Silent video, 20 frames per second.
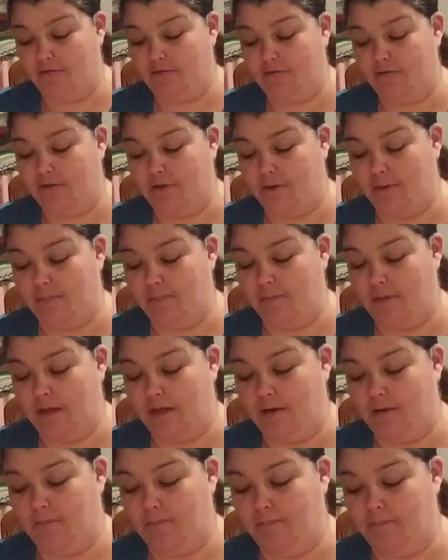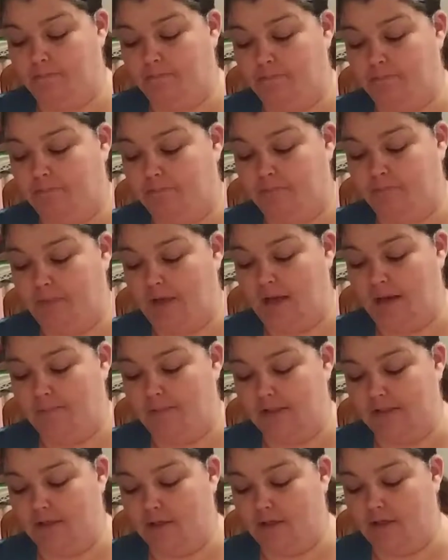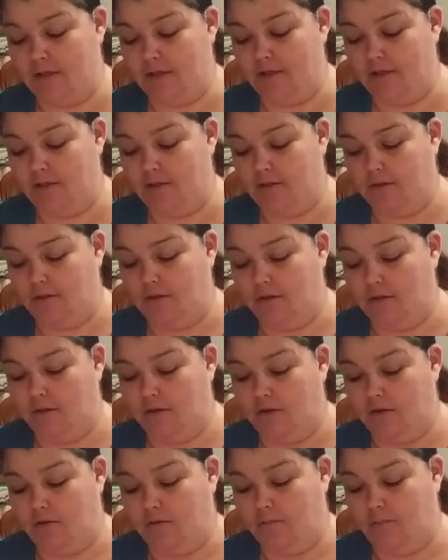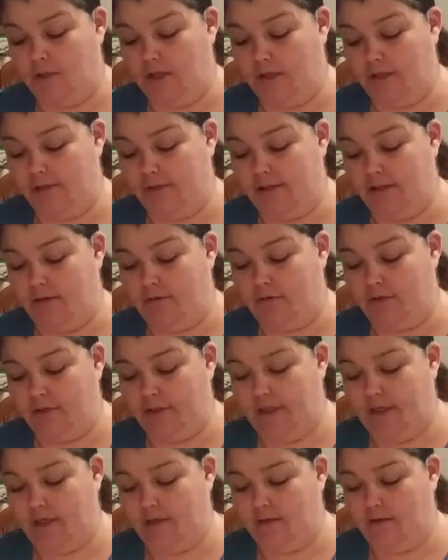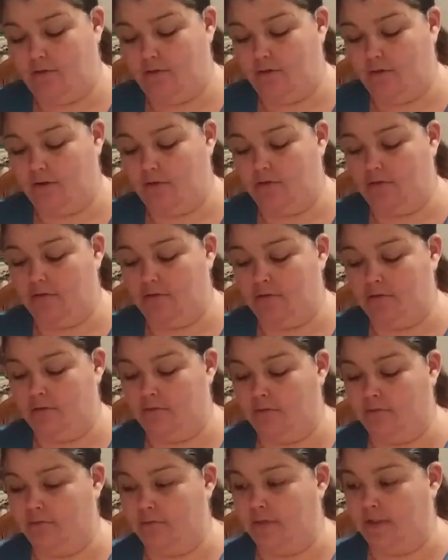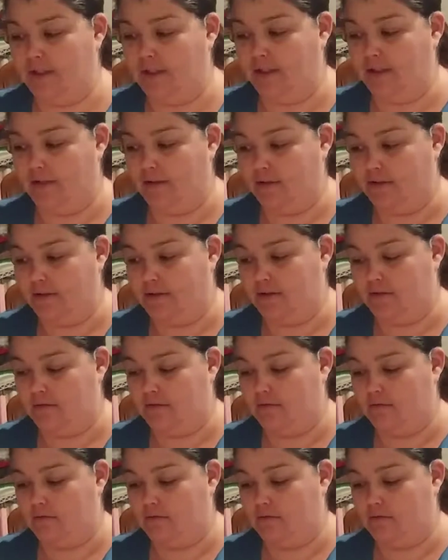from Amazon because they were like, you know, ridiculous